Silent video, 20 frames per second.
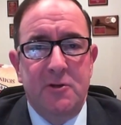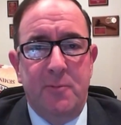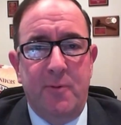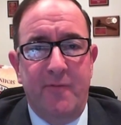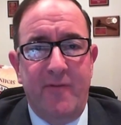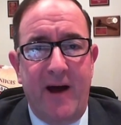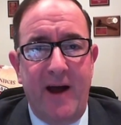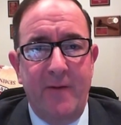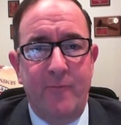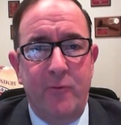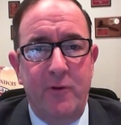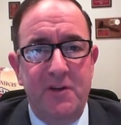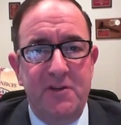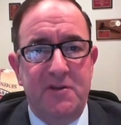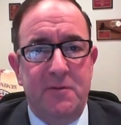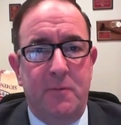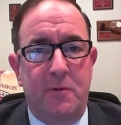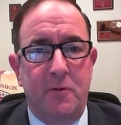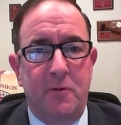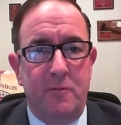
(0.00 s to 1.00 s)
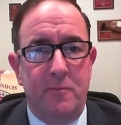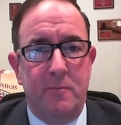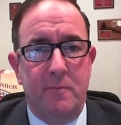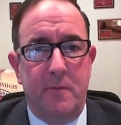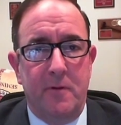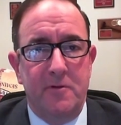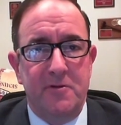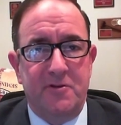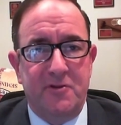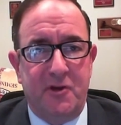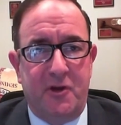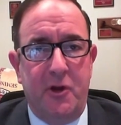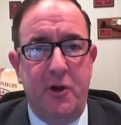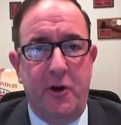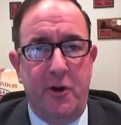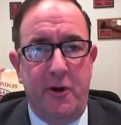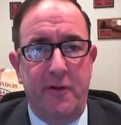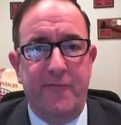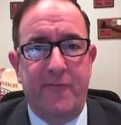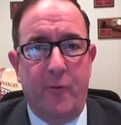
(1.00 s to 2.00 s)
to provide reasonable
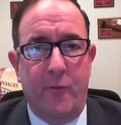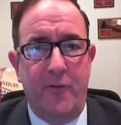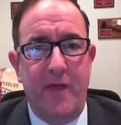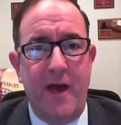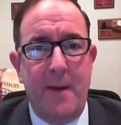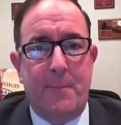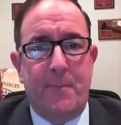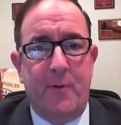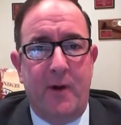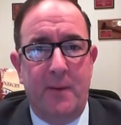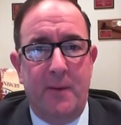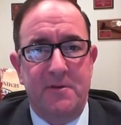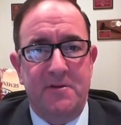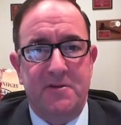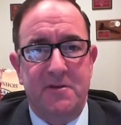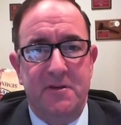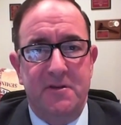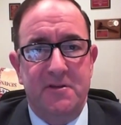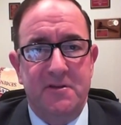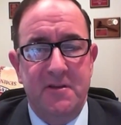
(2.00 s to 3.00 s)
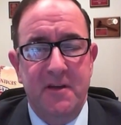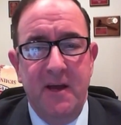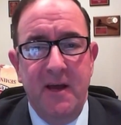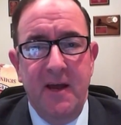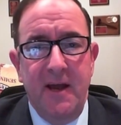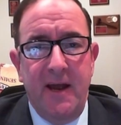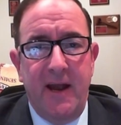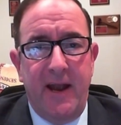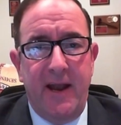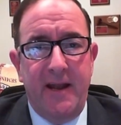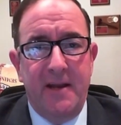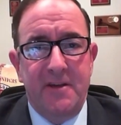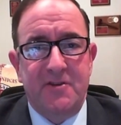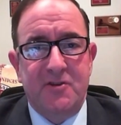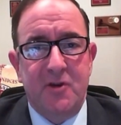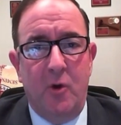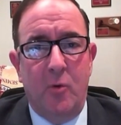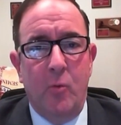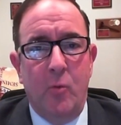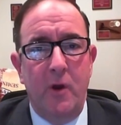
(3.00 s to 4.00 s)
security for that premises. And
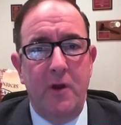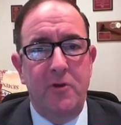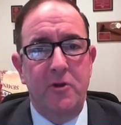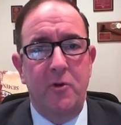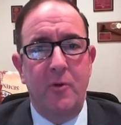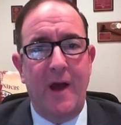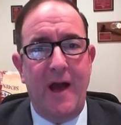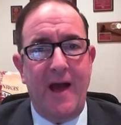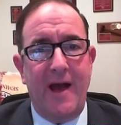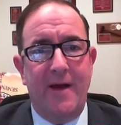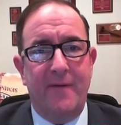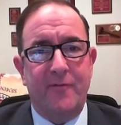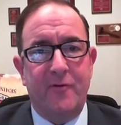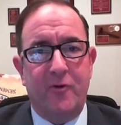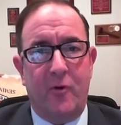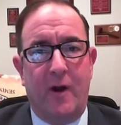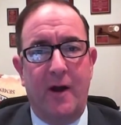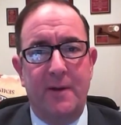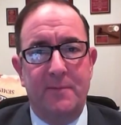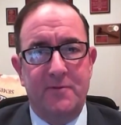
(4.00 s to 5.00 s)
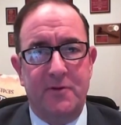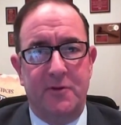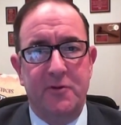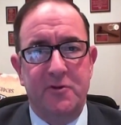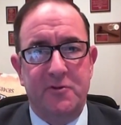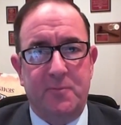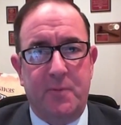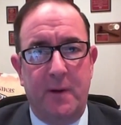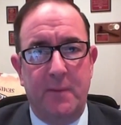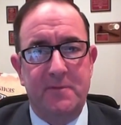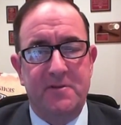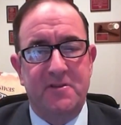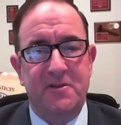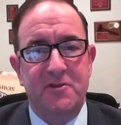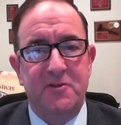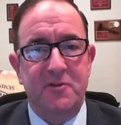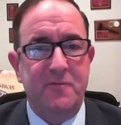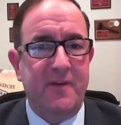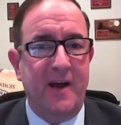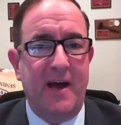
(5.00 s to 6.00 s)
so when you have crimes on those
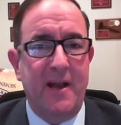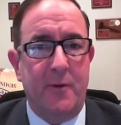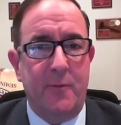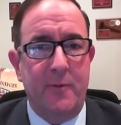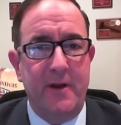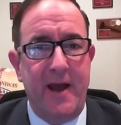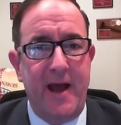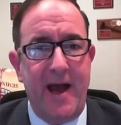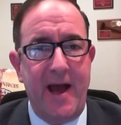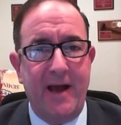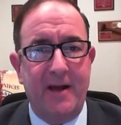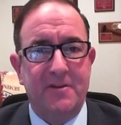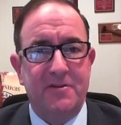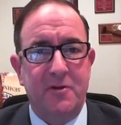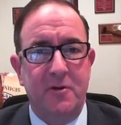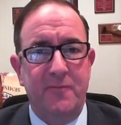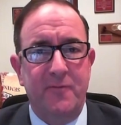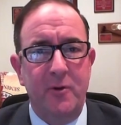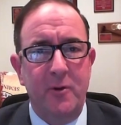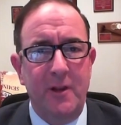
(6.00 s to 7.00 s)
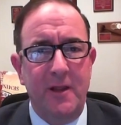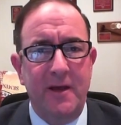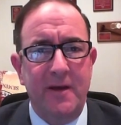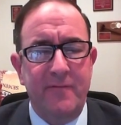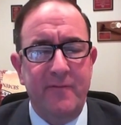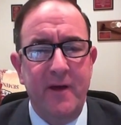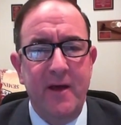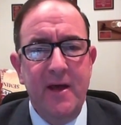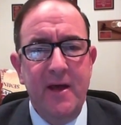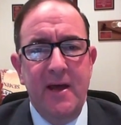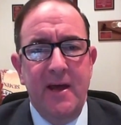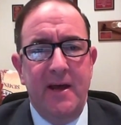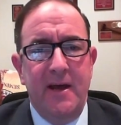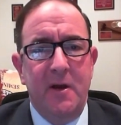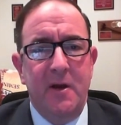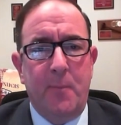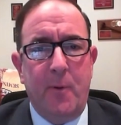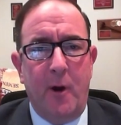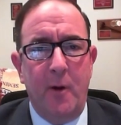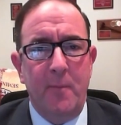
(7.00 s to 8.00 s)
premises, you've got to react. So if you live
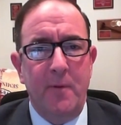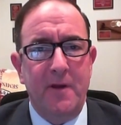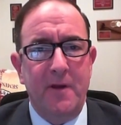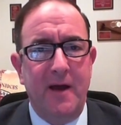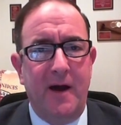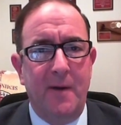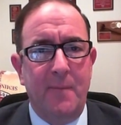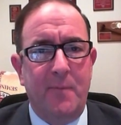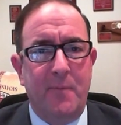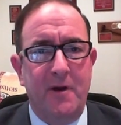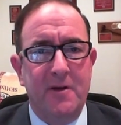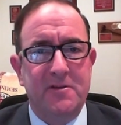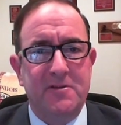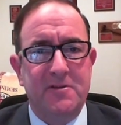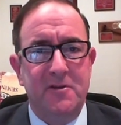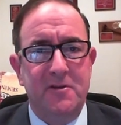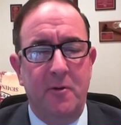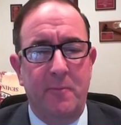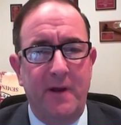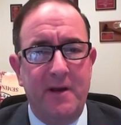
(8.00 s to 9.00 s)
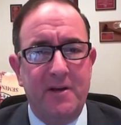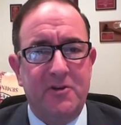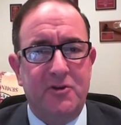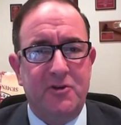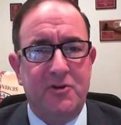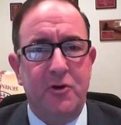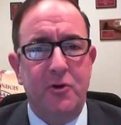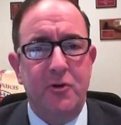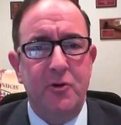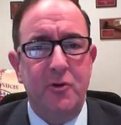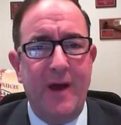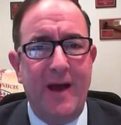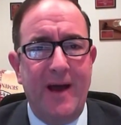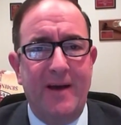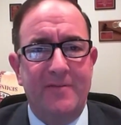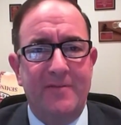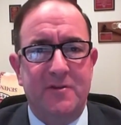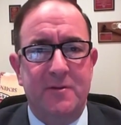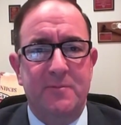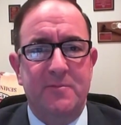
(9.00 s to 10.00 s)
in an apartment complex, make sure you
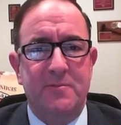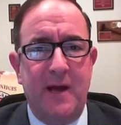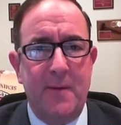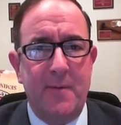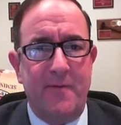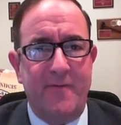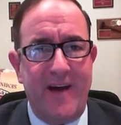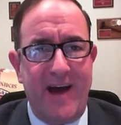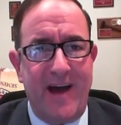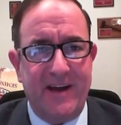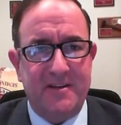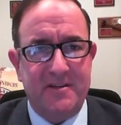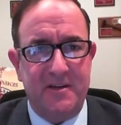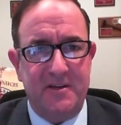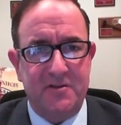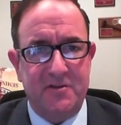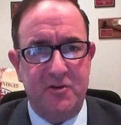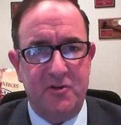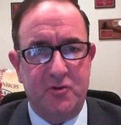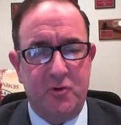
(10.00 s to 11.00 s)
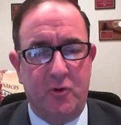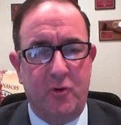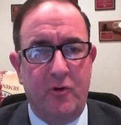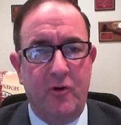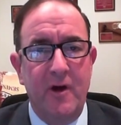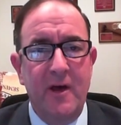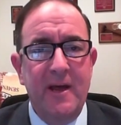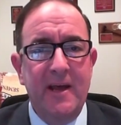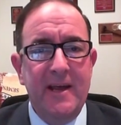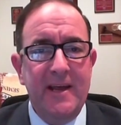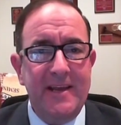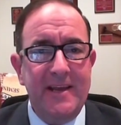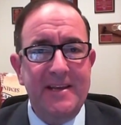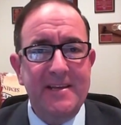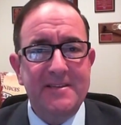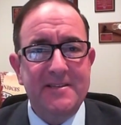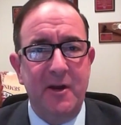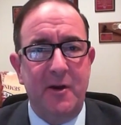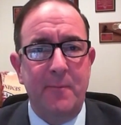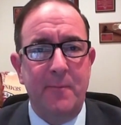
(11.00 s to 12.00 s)
have some type of access control.
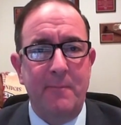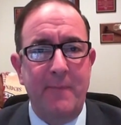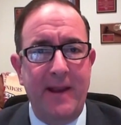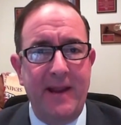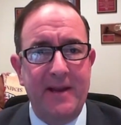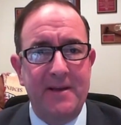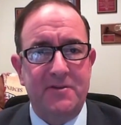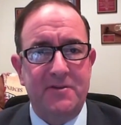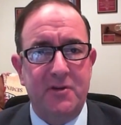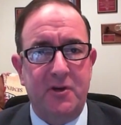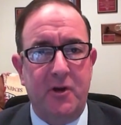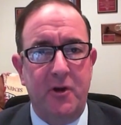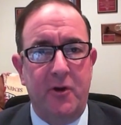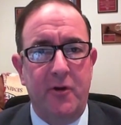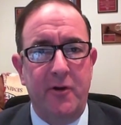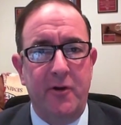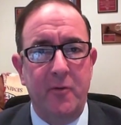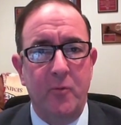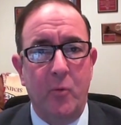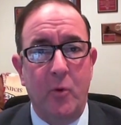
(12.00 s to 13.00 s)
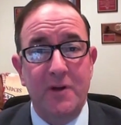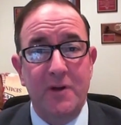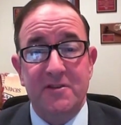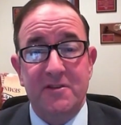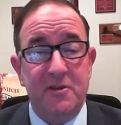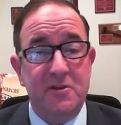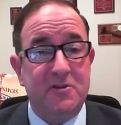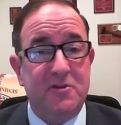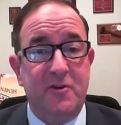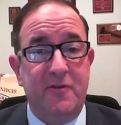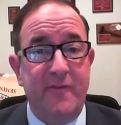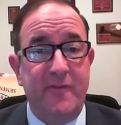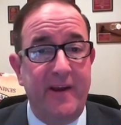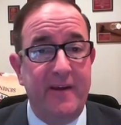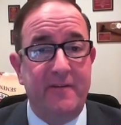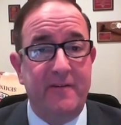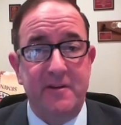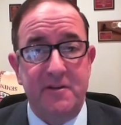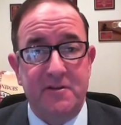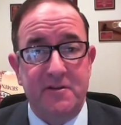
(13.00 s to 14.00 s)
Is there manned security? What's the
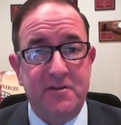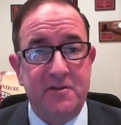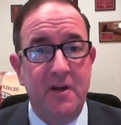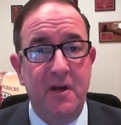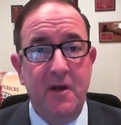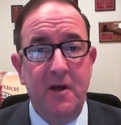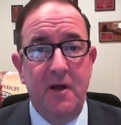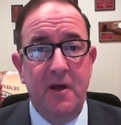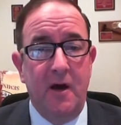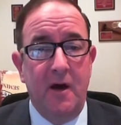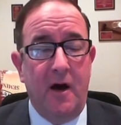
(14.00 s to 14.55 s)
surveillance